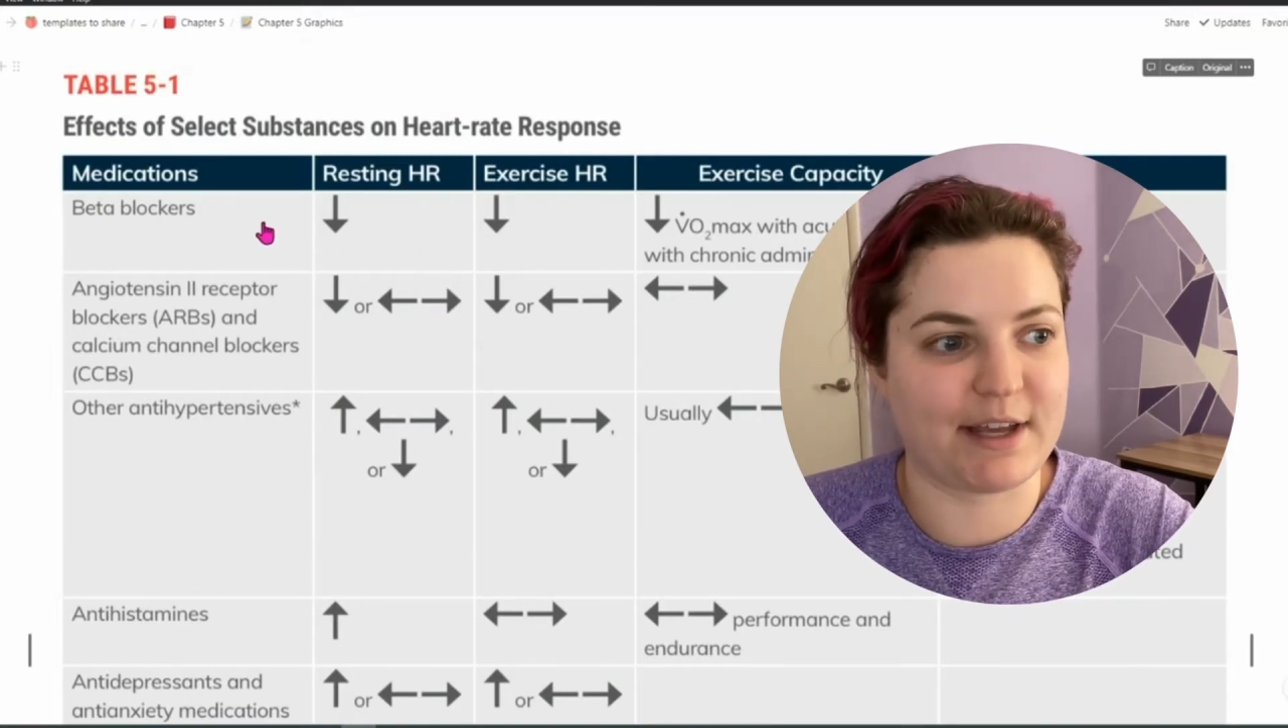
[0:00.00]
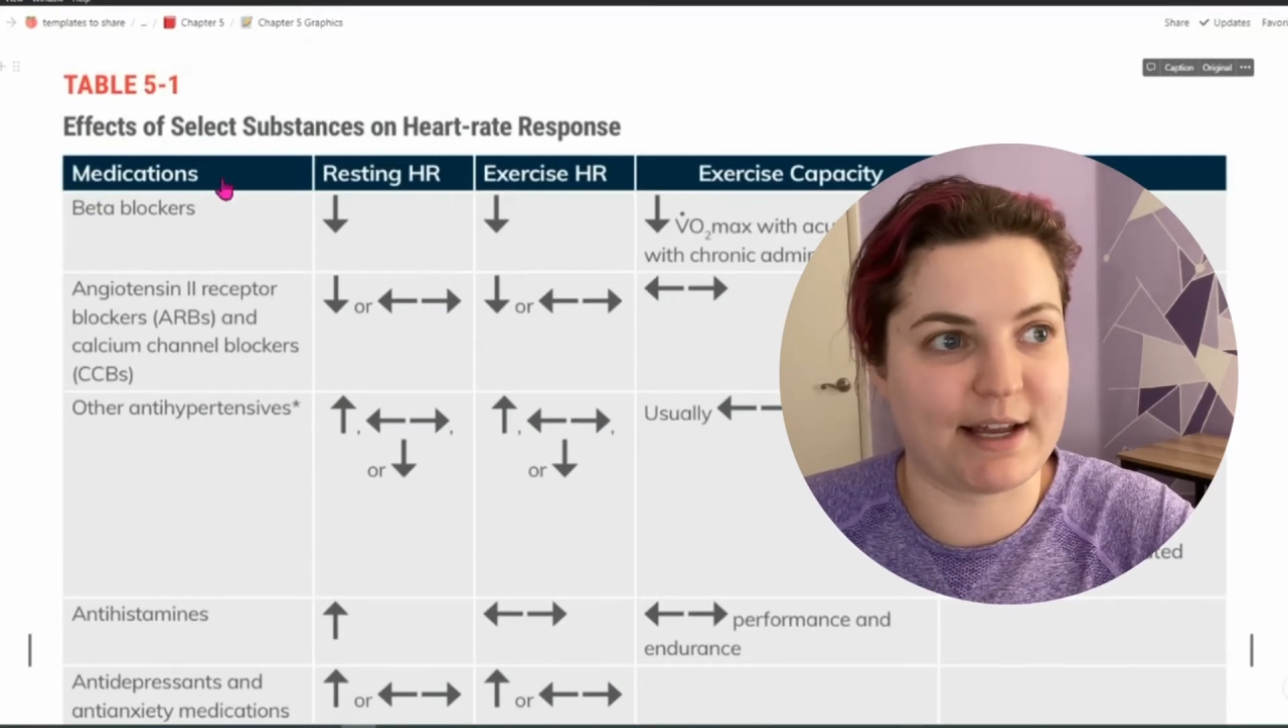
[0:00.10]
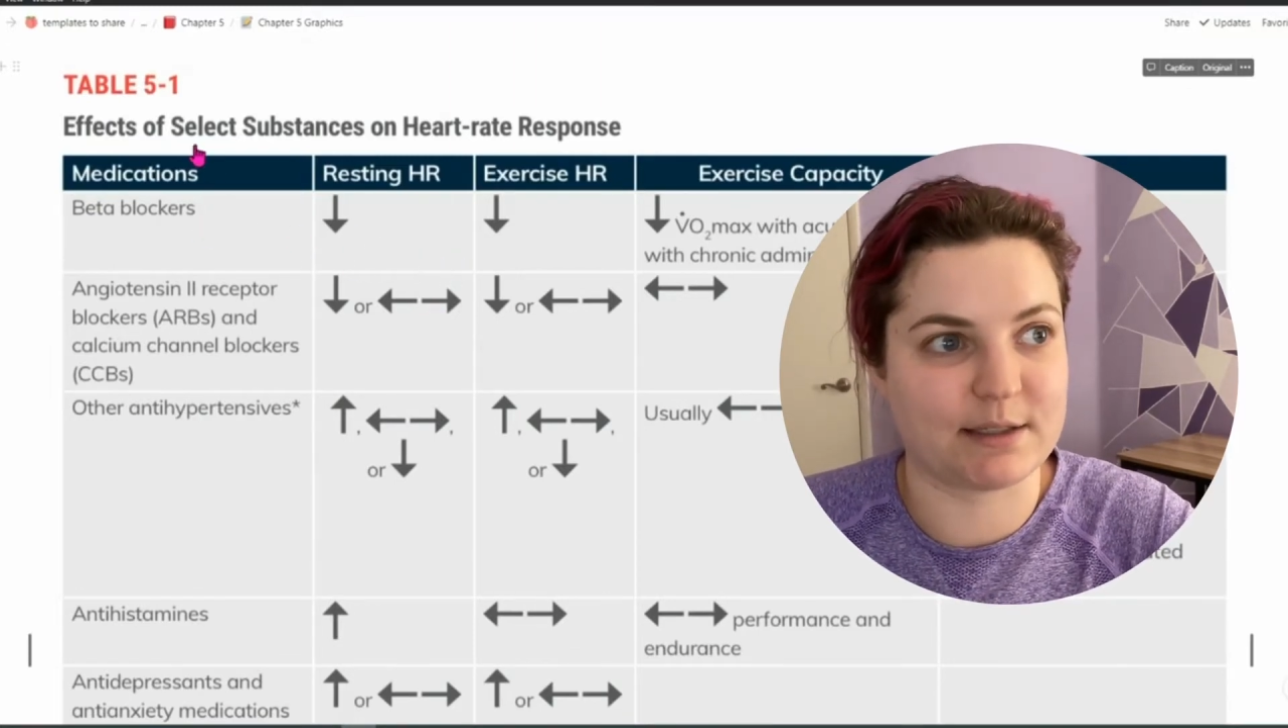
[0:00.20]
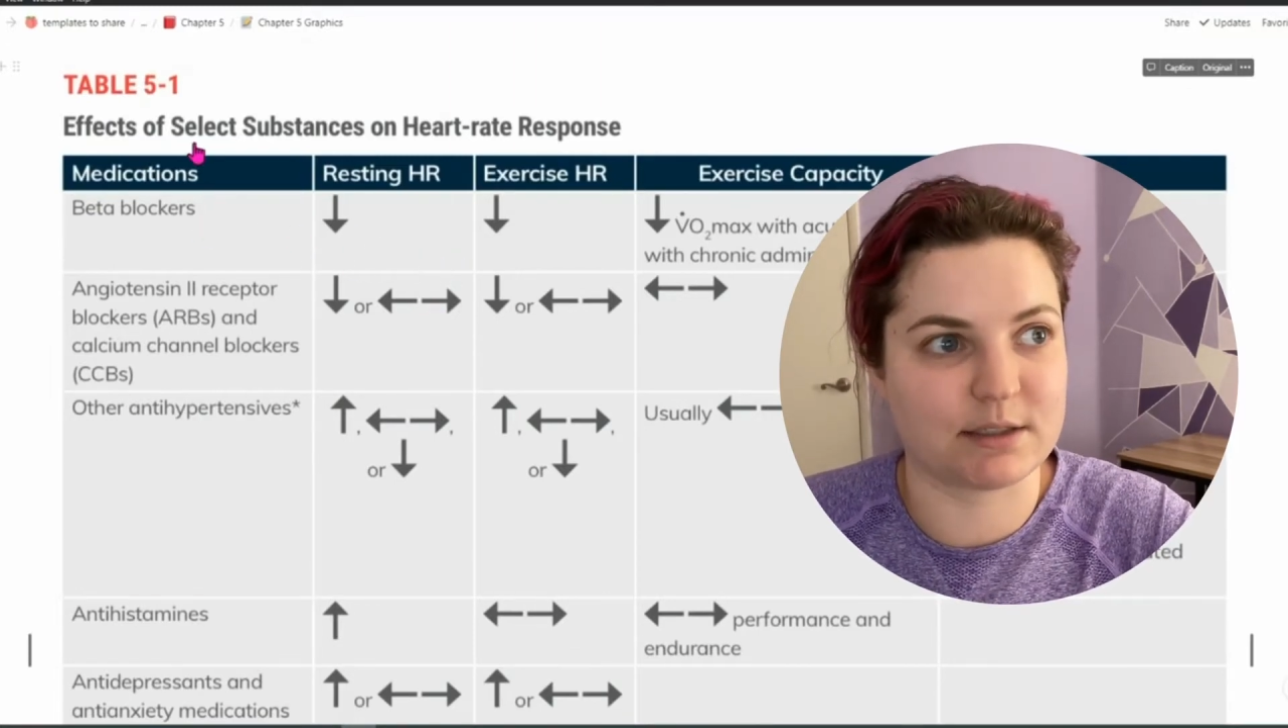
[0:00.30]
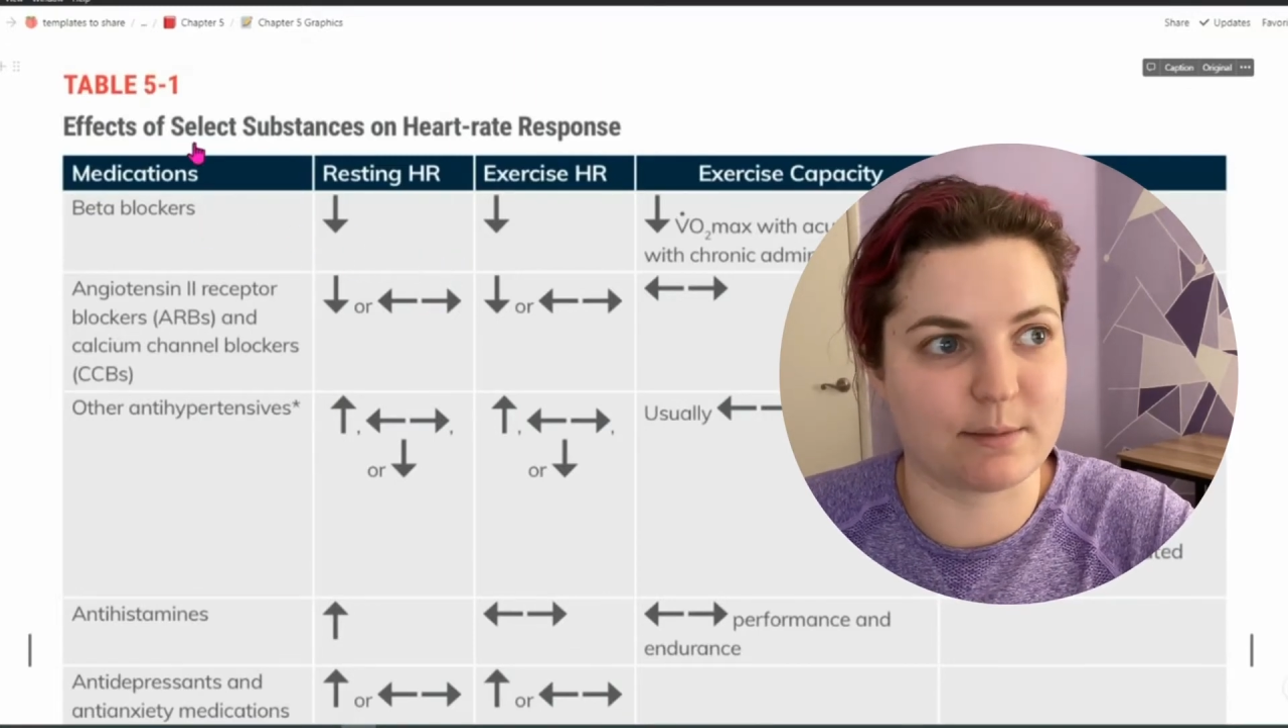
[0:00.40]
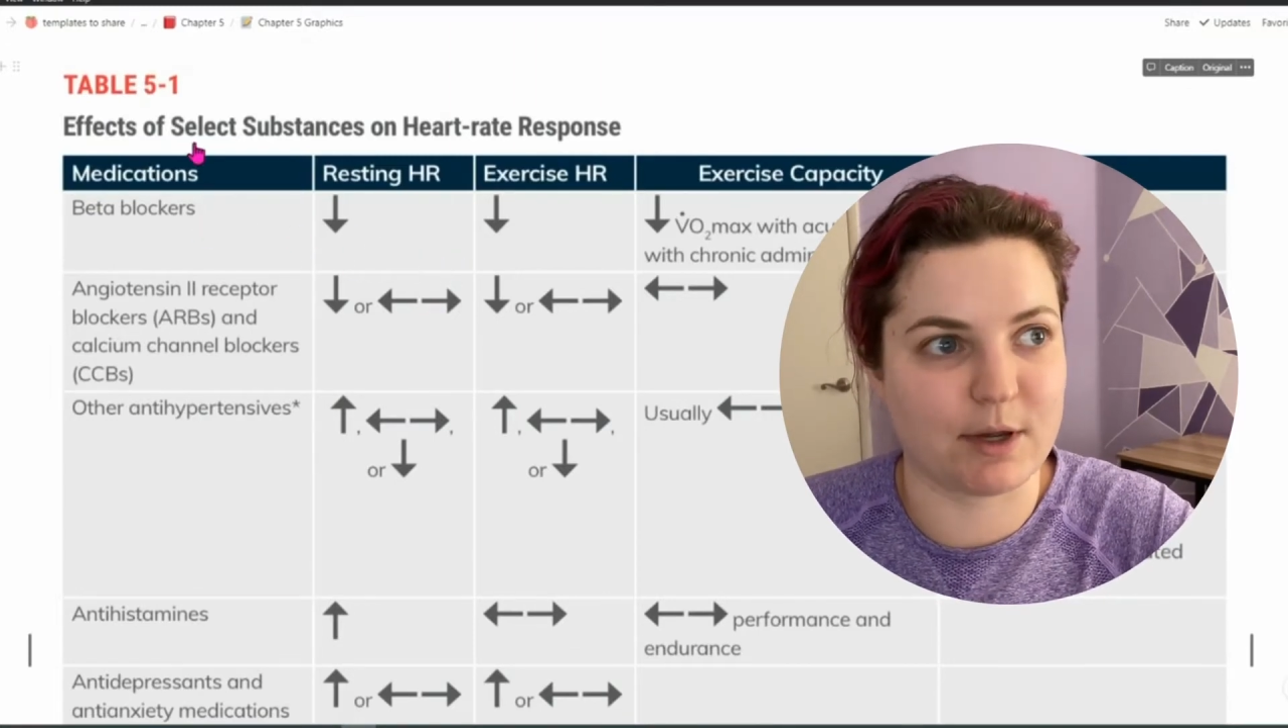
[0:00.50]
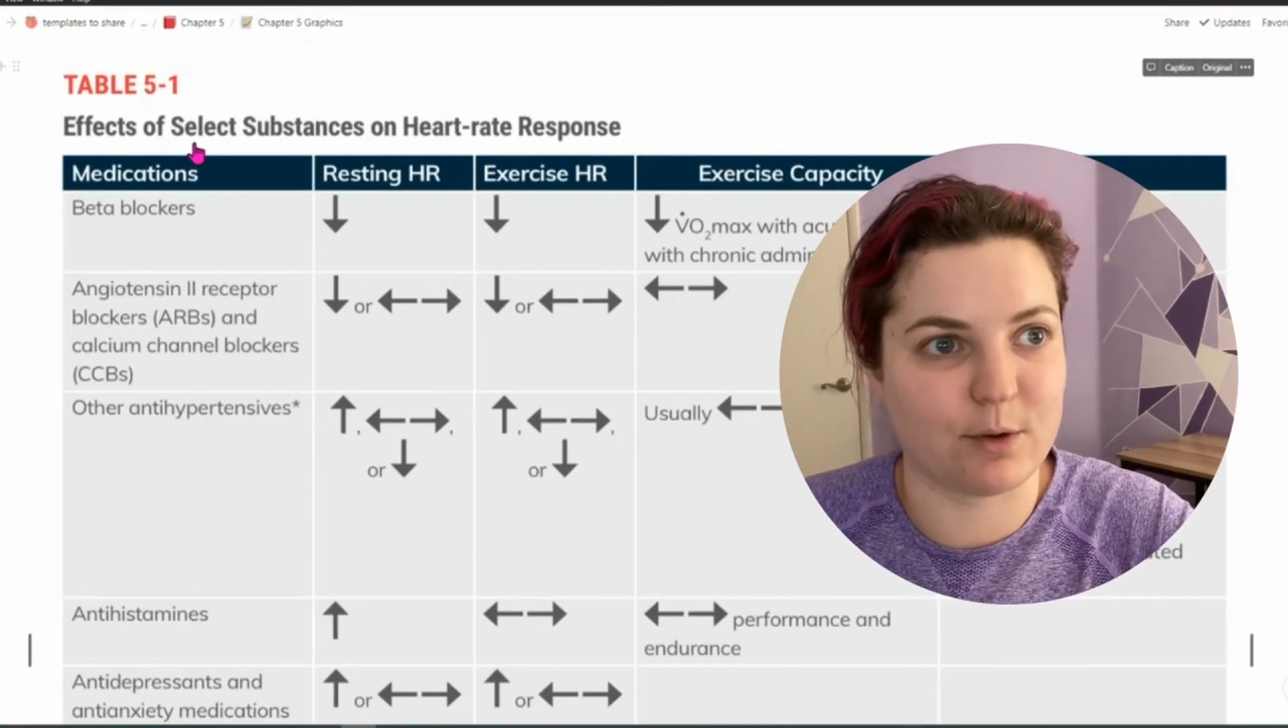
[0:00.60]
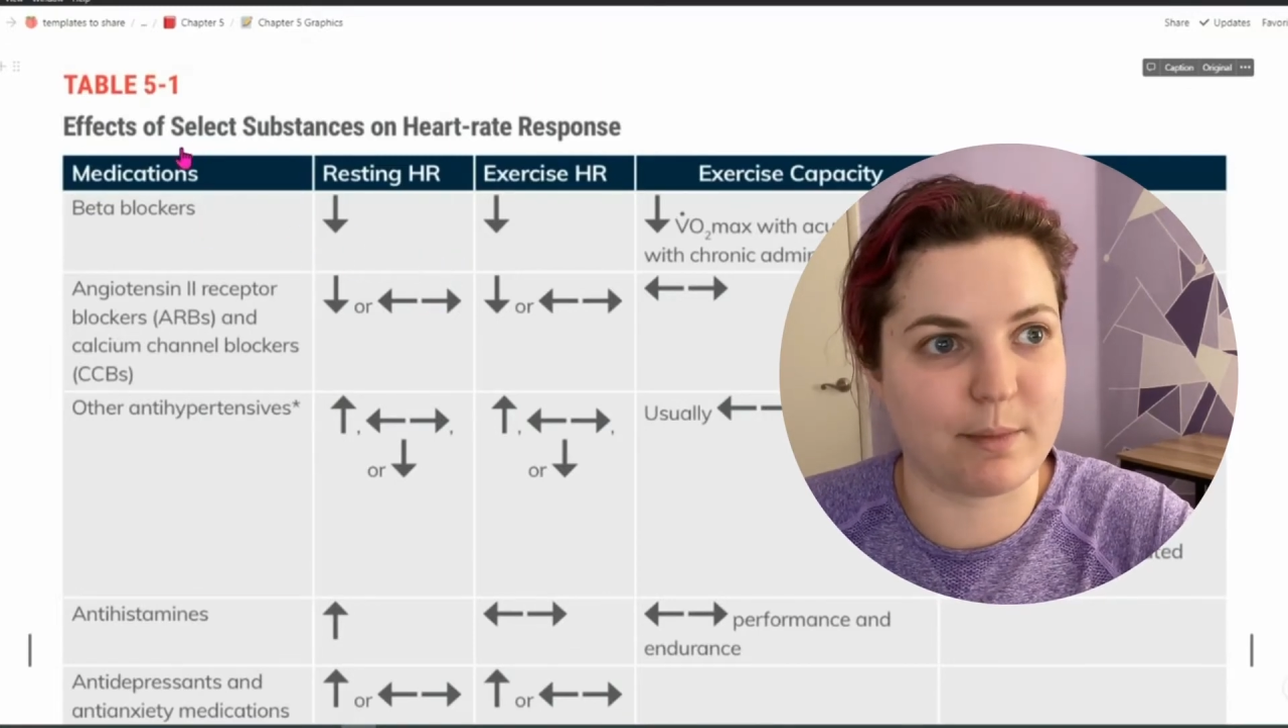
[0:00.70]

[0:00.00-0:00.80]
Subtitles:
asked about